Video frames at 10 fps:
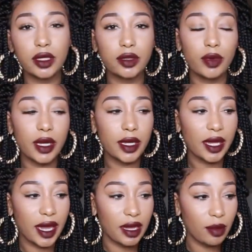this wig
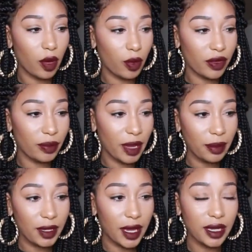came with
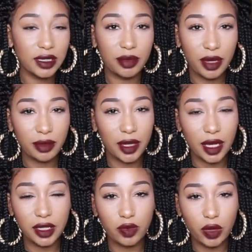baby hairs. The baby
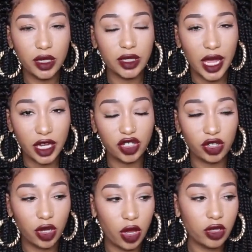hairs was
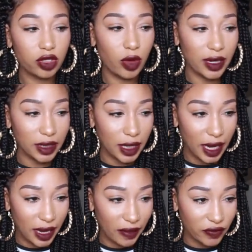extra long, so I did
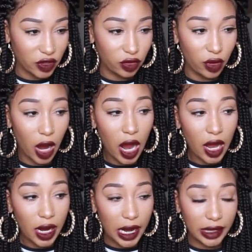have to
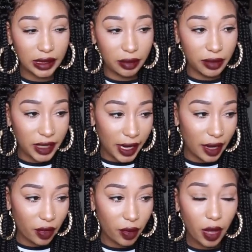cut them
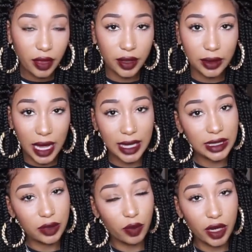down. The
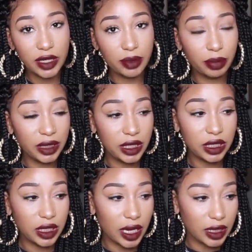knots was
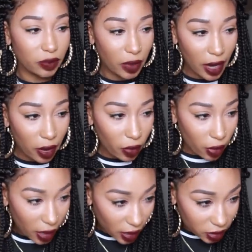bleached as
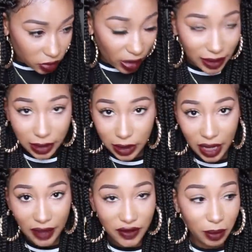well, so I didn't
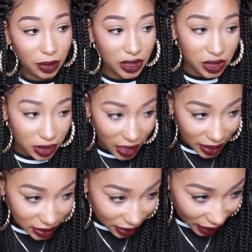have to bleach the
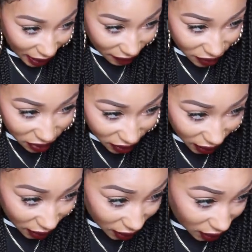knots. Like,
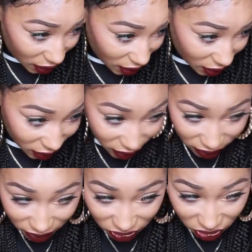everything,
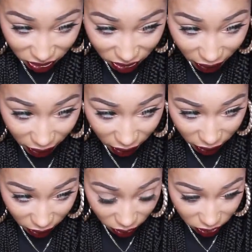this is just like,
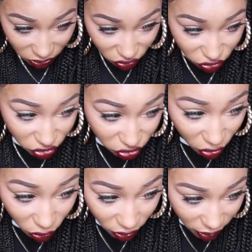it looks
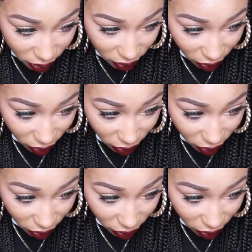so good,